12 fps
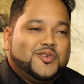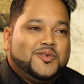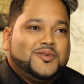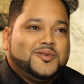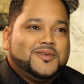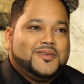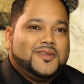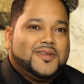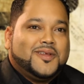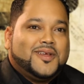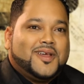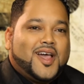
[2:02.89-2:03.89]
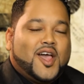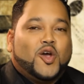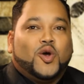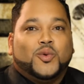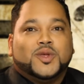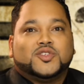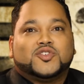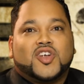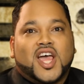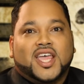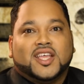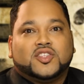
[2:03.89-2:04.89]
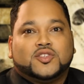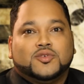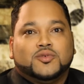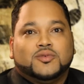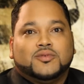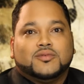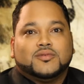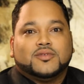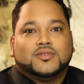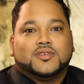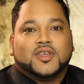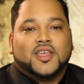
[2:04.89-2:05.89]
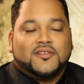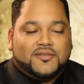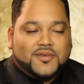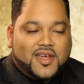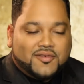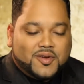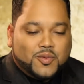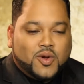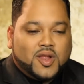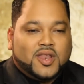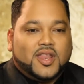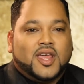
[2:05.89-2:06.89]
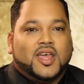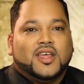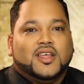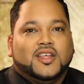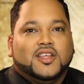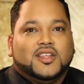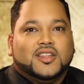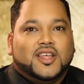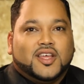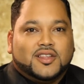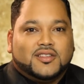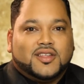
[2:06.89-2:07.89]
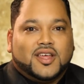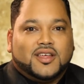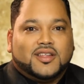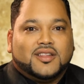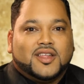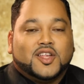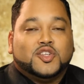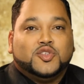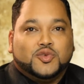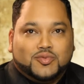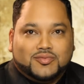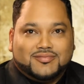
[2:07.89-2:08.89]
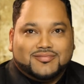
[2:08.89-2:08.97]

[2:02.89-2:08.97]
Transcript: so I always try to give everyone their due.